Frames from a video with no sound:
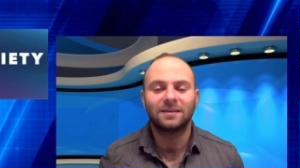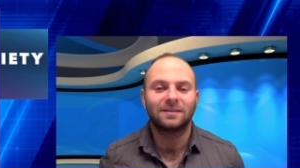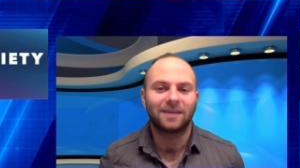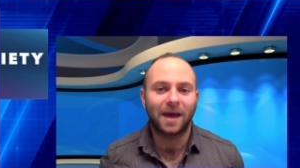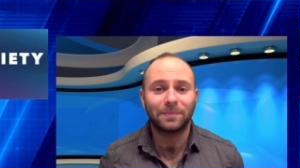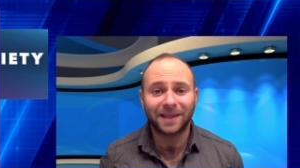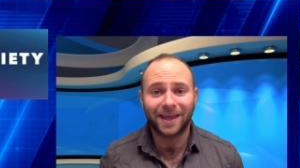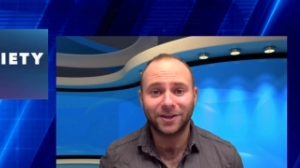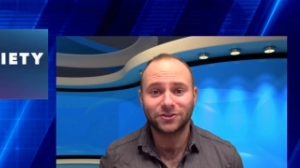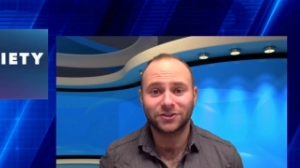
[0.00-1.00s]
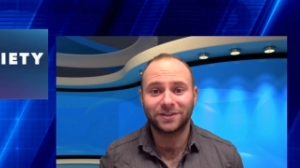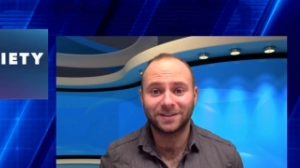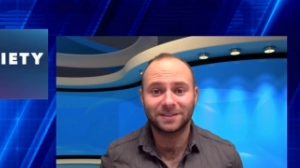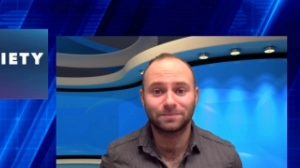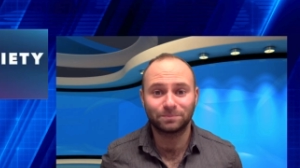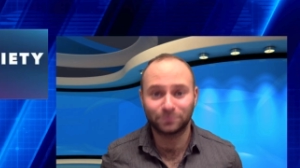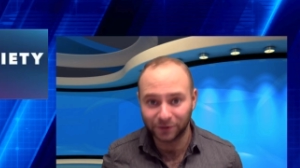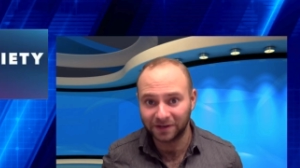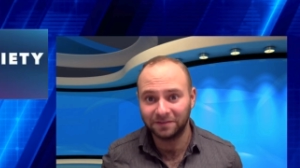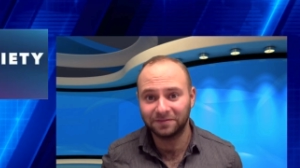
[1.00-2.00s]
The application is
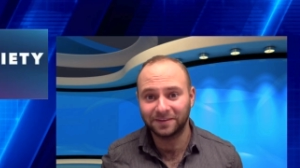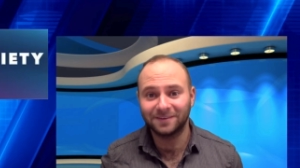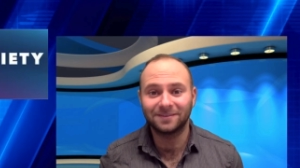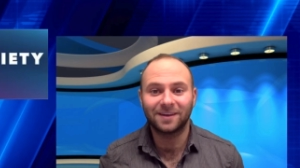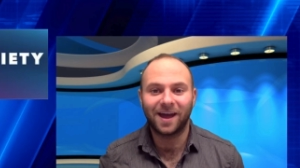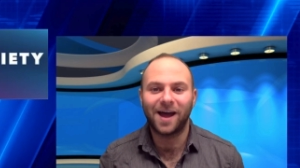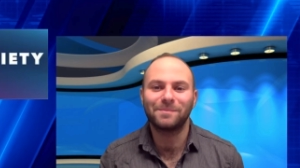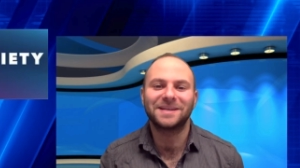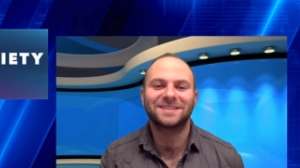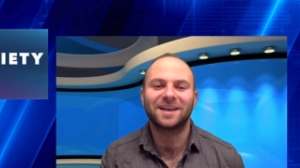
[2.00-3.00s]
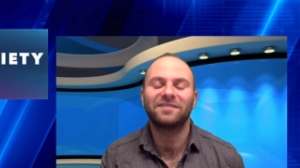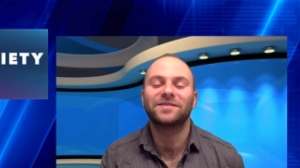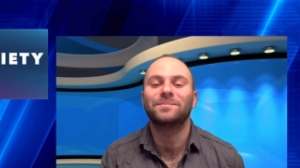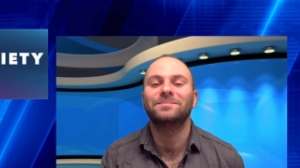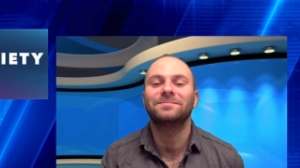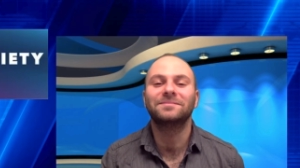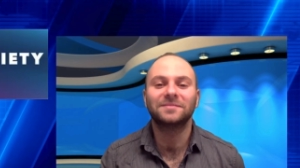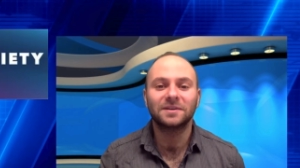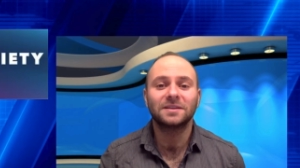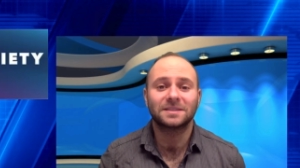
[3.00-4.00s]
brief, and I myself am
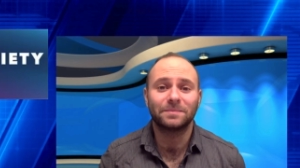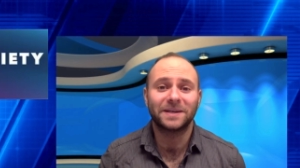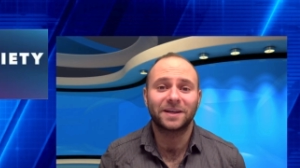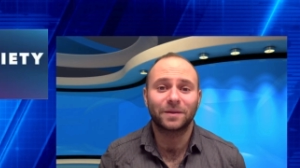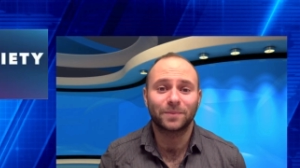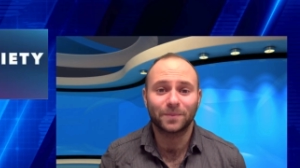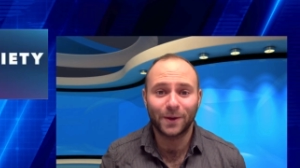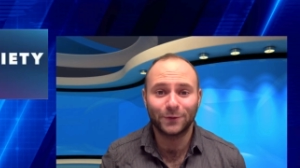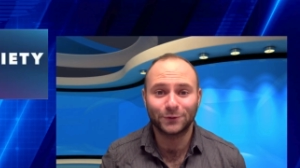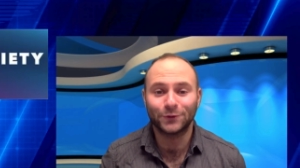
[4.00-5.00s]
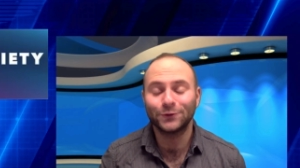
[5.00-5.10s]
submitting a proposal,